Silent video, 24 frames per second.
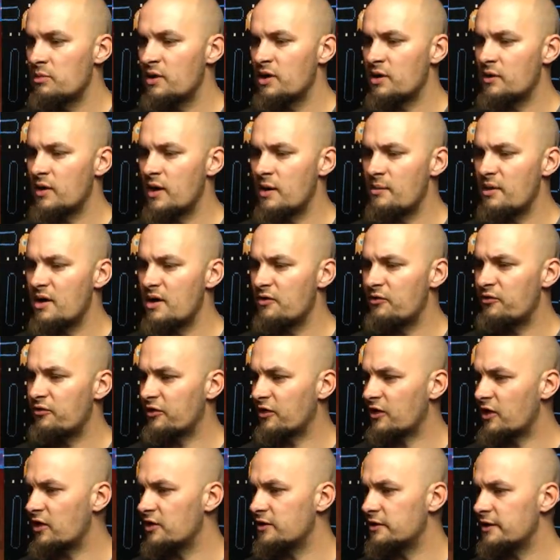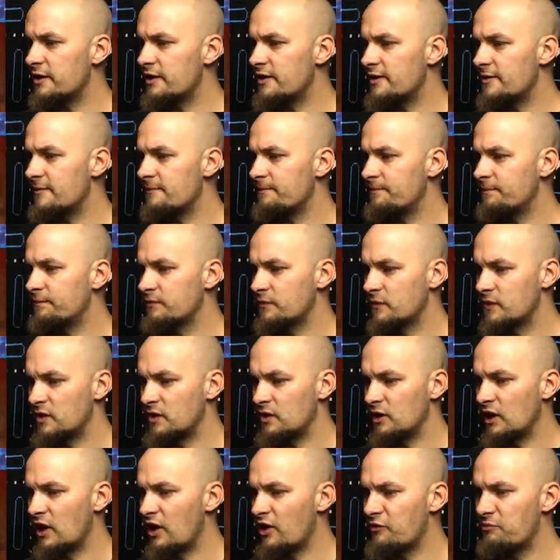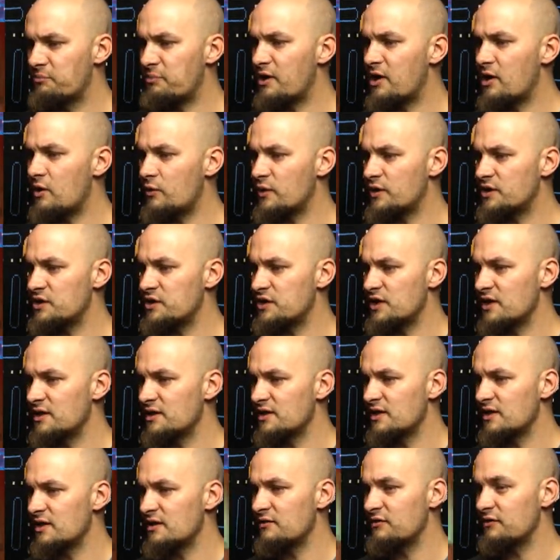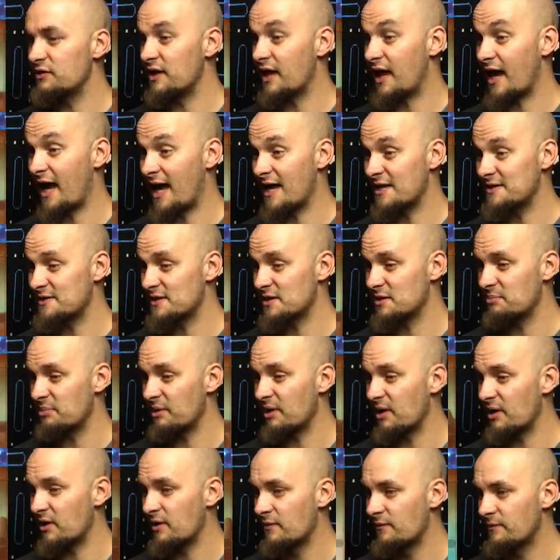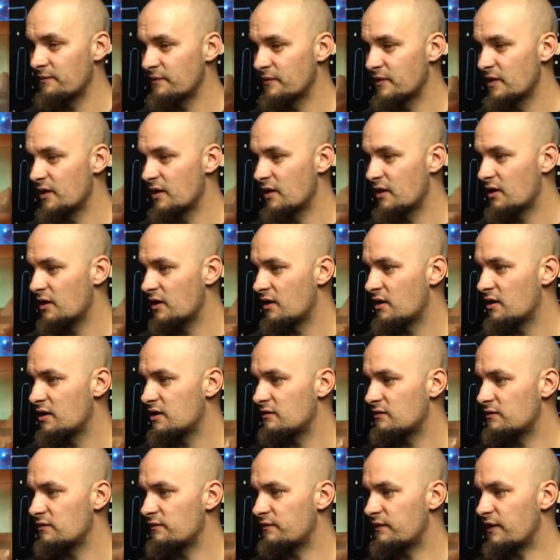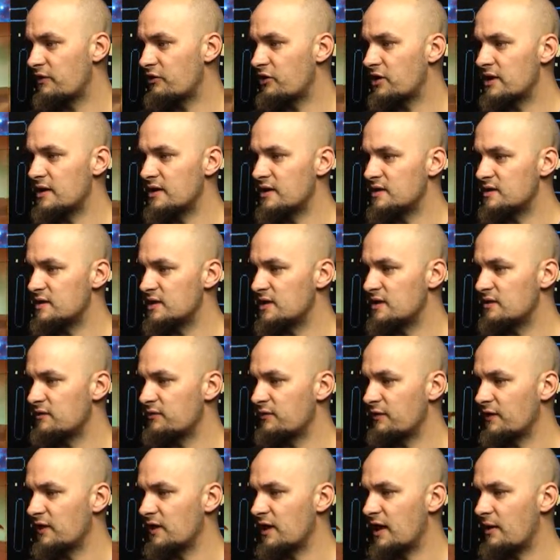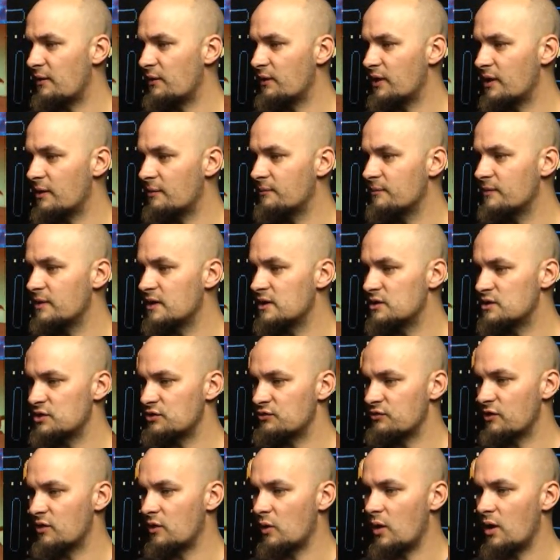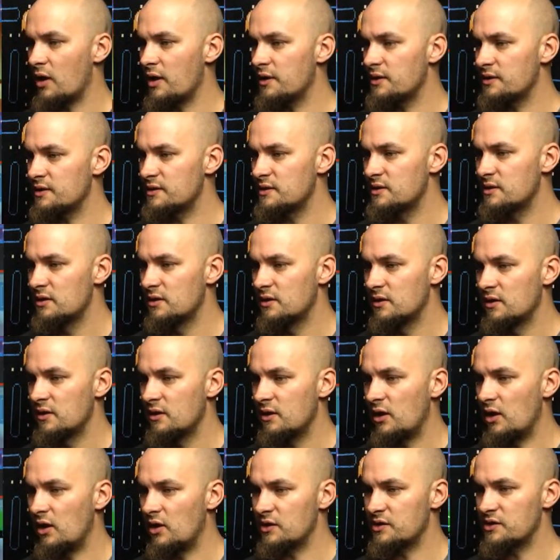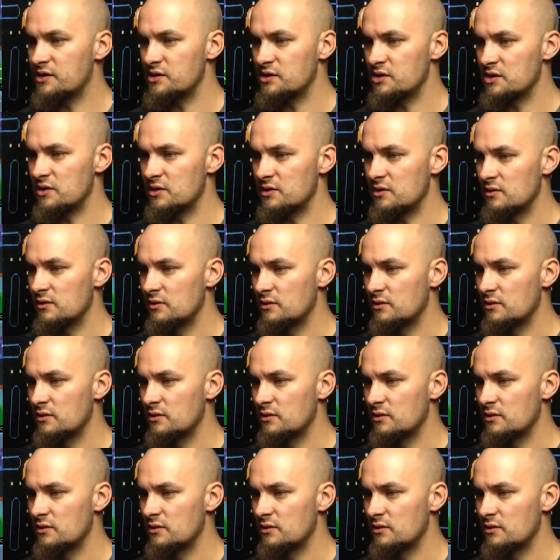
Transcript: By the way, I might have forgotten your life bar, which is underneath the hazard bar. Very easy to fill that one up. It just requires oxygen.